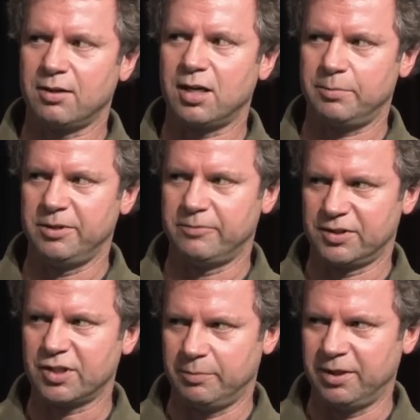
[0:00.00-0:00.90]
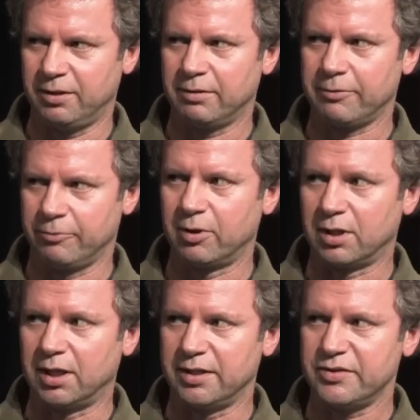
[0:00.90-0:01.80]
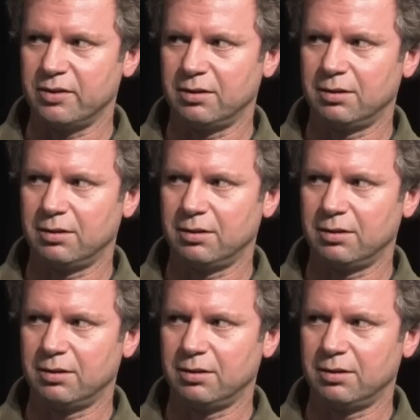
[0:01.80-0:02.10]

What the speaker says: copy of what's coming in through our eyes.